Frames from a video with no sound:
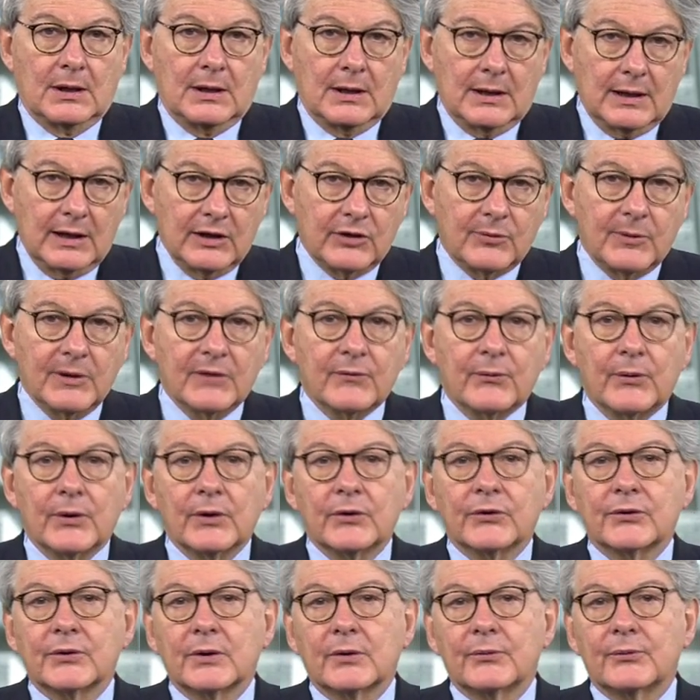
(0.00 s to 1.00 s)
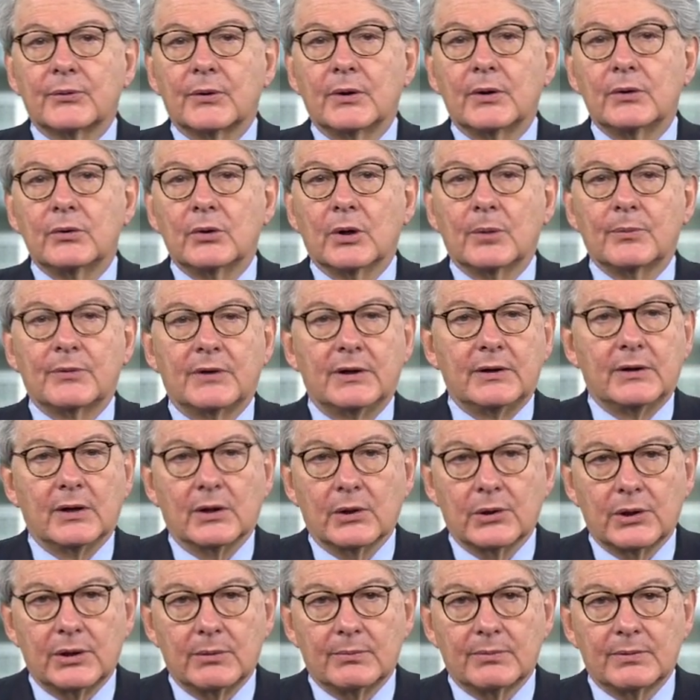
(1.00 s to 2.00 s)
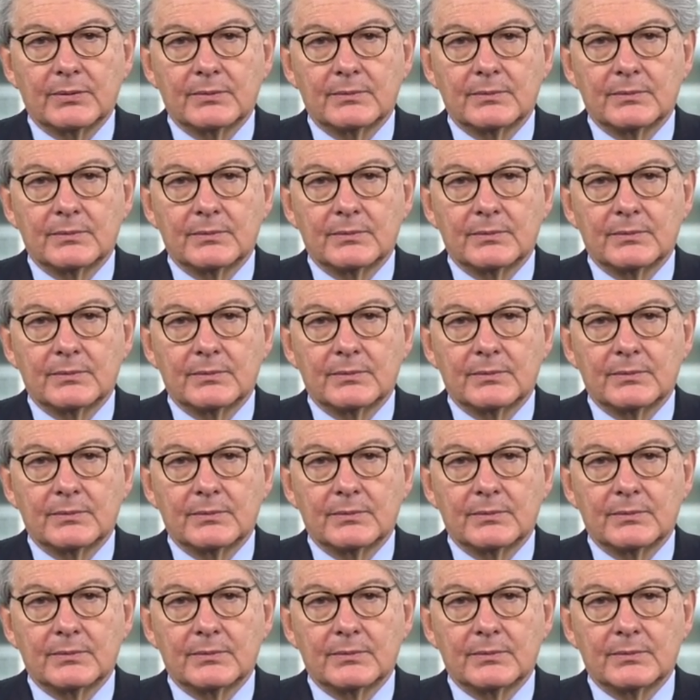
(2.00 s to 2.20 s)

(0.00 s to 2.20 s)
Let's speak first of Europe's leadership.